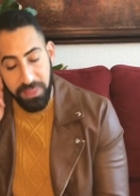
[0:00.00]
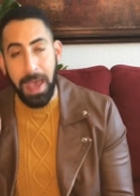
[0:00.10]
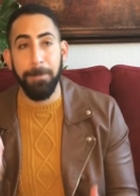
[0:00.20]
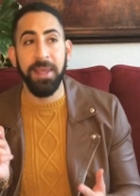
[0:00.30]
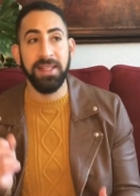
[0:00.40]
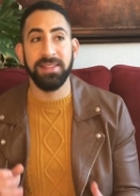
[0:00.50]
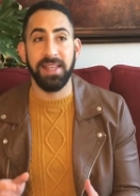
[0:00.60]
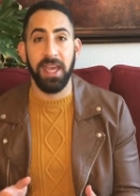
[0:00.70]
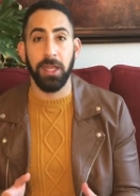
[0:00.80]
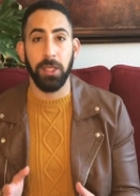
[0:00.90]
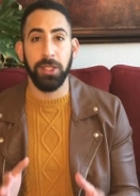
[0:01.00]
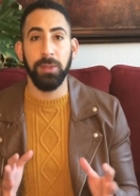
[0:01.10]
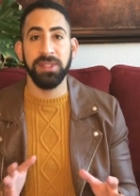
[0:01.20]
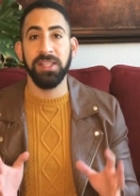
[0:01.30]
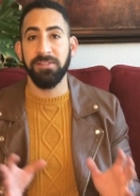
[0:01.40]
that being said,
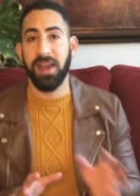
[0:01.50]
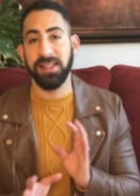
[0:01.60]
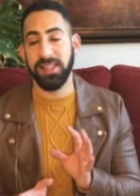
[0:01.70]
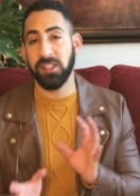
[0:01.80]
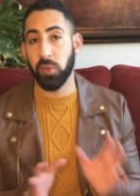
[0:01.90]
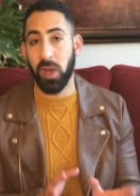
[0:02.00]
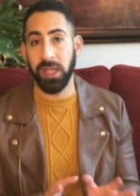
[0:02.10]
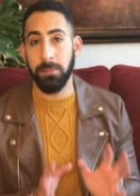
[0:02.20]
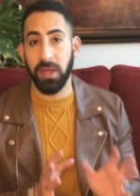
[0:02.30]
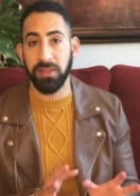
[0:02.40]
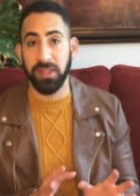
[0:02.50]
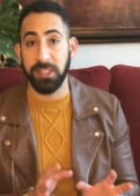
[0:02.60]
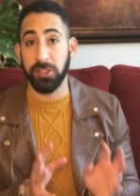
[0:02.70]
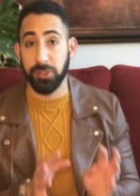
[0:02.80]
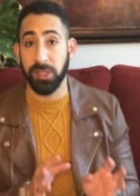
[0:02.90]
using Physan 20 monthly
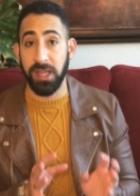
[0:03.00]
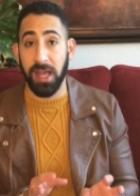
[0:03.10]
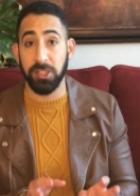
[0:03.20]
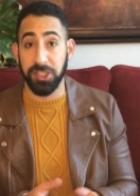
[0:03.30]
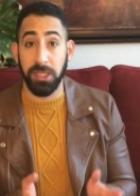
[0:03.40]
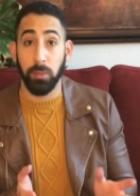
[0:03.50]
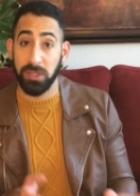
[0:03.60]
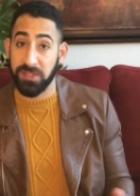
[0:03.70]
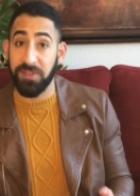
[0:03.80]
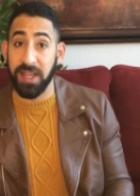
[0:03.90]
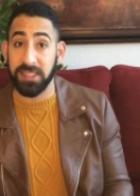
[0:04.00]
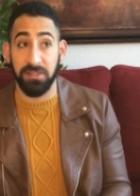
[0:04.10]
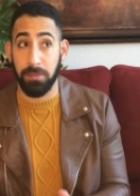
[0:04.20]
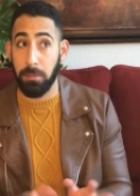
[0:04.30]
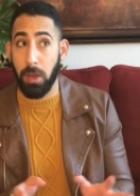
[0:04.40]
to treat algae was
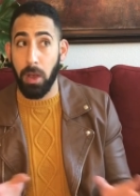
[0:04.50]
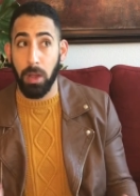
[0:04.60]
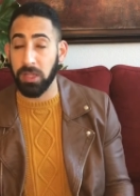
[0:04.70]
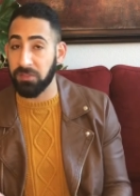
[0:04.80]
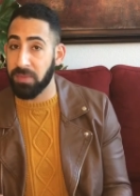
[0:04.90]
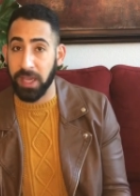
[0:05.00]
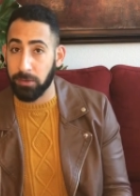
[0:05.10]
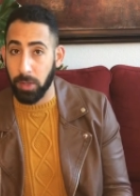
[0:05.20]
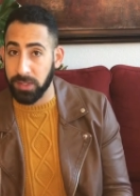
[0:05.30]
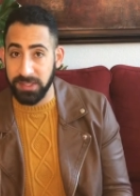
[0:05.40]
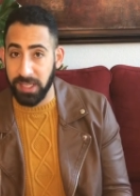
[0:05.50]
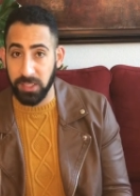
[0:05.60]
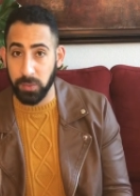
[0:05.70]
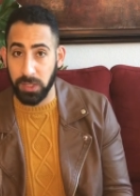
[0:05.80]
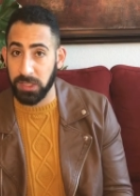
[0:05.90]
effective. All of my grow
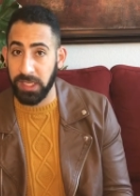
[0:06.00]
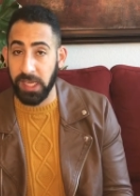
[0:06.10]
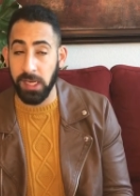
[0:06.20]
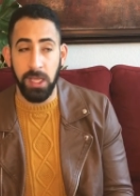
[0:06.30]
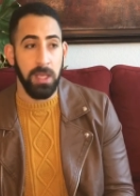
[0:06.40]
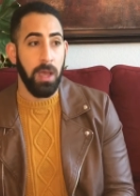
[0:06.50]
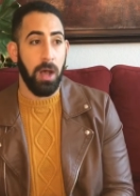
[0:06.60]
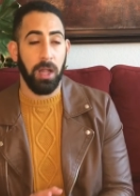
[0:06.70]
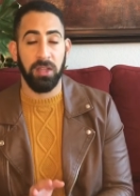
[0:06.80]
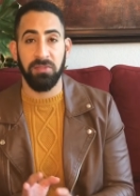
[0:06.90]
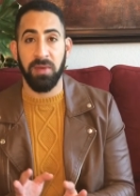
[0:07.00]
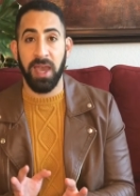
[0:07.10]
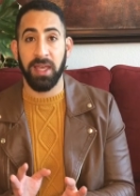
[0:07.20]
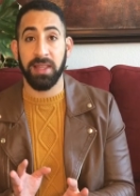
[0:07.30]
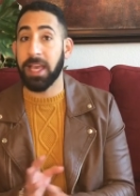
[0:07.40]
containers were clean, all of
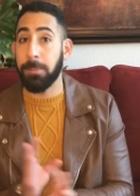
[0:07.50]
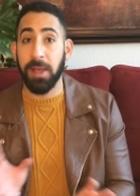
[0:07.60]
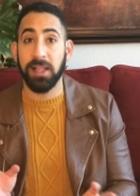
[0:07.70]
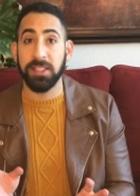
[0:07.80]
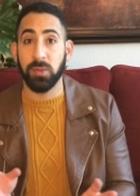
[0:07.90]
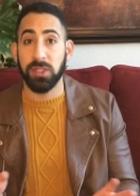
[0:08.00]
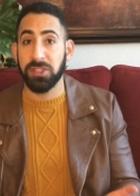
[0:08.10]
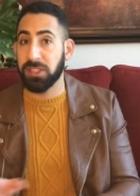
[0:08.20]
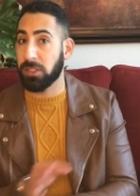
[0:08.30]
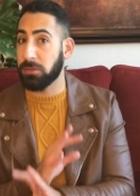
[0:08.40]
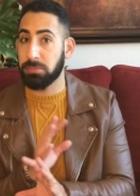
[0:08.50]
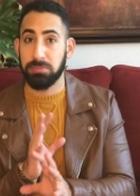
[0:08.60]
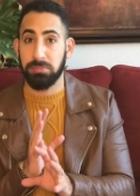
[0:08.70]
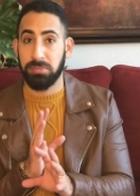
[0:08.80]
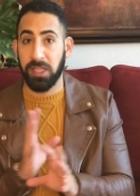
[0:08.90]
my leca pellets were still,
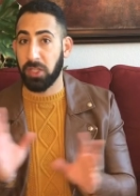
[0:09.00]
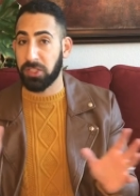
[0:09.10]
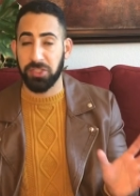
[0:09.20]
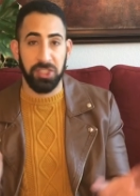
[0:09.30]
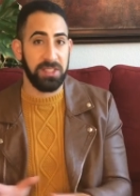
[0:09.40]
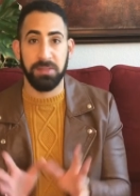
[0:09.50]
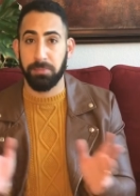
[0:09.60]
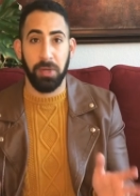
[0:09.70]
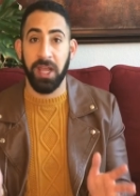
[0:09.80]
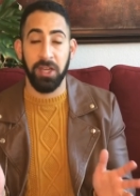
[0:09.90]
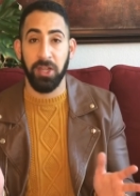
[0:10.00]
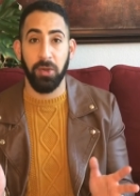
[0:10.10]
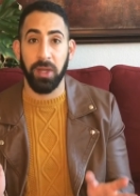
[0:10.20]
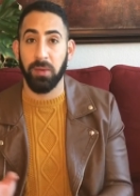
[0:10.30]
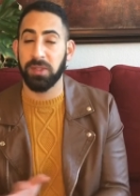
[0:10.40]
they looked just brand
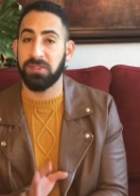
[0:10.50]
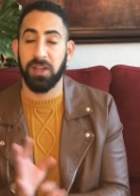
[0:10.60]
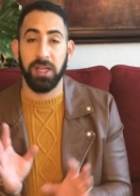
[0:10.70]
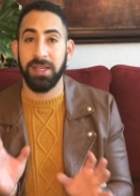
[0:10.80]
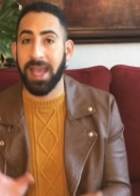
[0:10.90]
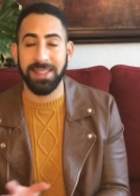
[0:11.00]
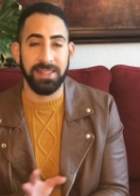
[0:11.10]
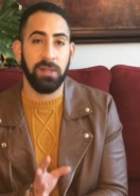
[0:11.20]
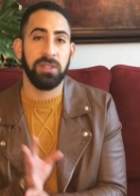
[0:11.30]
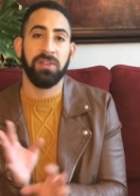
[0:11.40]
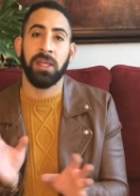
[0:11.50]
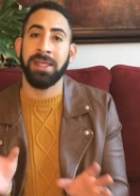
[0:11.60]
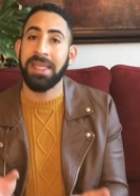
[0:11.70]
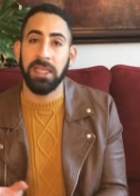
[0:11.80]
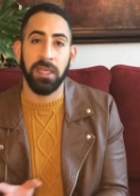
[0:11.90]
new and it was very nice and it was very
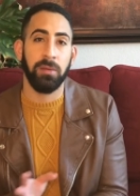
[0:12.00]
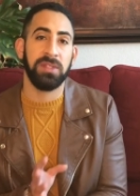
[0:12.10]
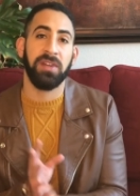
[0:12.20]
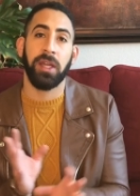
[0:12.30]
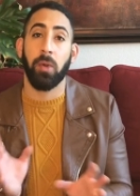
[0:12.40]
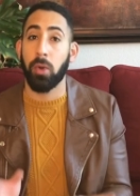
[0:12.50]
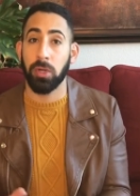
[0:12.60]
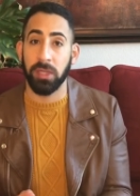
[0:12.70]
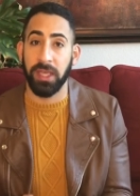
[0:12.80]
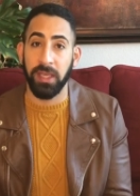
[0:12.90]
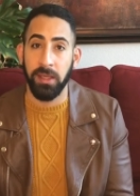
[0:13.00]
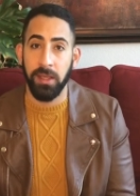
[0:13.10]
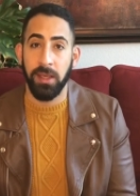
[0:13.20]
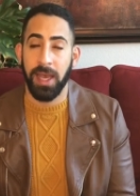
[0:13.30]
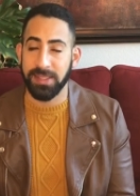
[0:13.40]
neat and it was very orderly
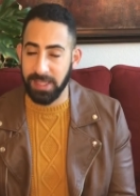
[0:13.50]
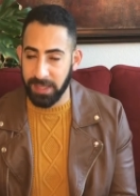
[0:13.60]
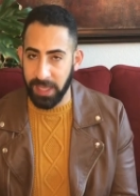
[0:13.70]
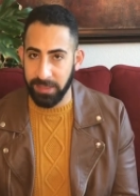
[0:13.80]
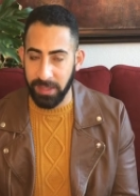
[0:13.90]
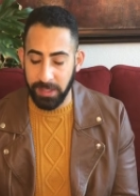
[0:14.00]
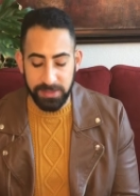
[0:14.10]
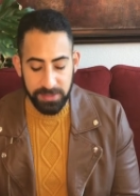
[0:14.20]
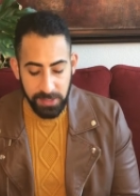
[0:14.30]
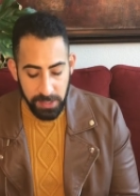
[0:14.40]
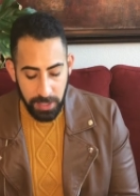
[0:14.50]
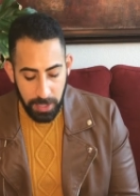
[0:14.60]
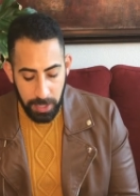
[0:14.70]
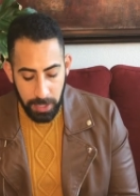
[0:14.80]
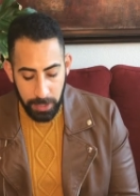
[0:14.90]
as I like things.
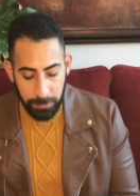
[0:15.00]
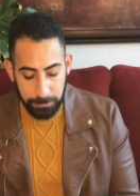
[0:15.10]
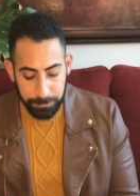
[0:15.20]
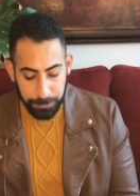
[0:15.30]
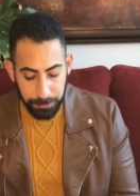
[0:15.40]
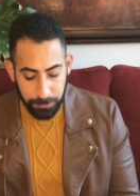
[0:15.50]
Um,